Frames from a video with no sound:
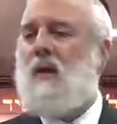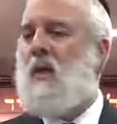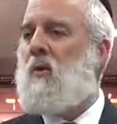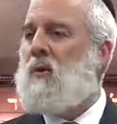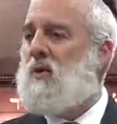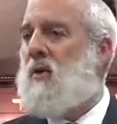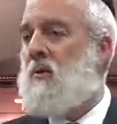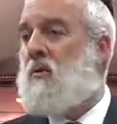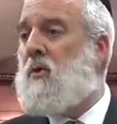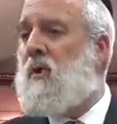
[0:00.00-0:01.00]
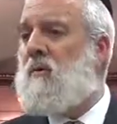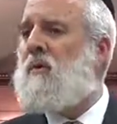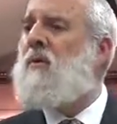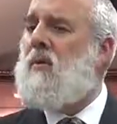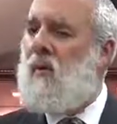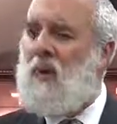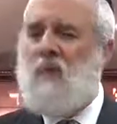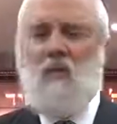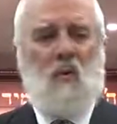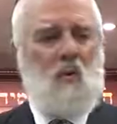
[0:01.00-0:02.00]
Not only is it our duty, you want
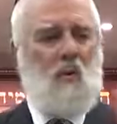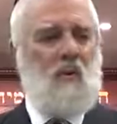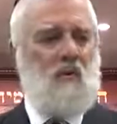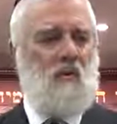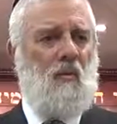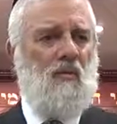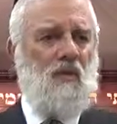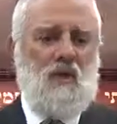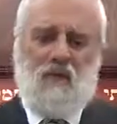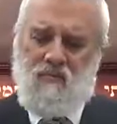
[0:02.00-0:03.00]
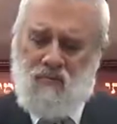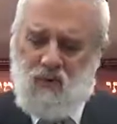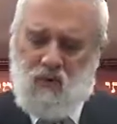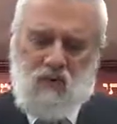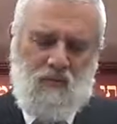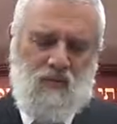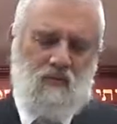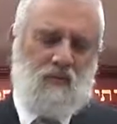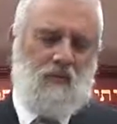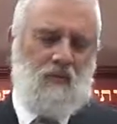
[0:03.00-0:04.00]
to be rewarded in the world to come, you do the
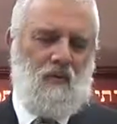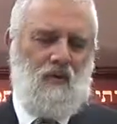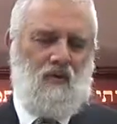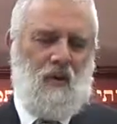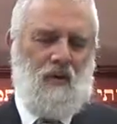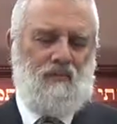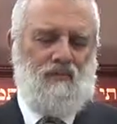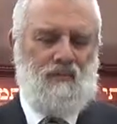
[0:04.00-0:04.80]
mitzvot, you learn Torah.